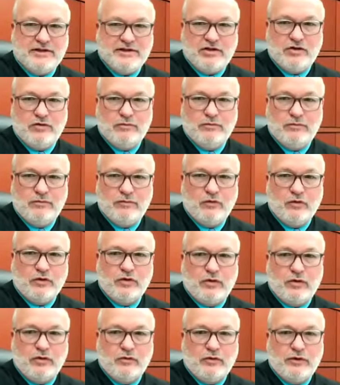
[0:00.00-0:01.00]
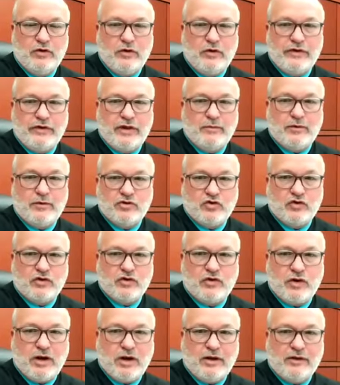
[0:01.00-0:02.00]
Zoom. We do everything but jury
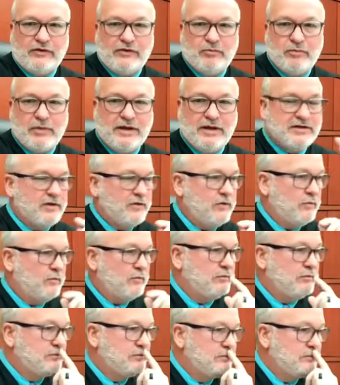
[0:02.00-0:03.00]
trials by Zoom.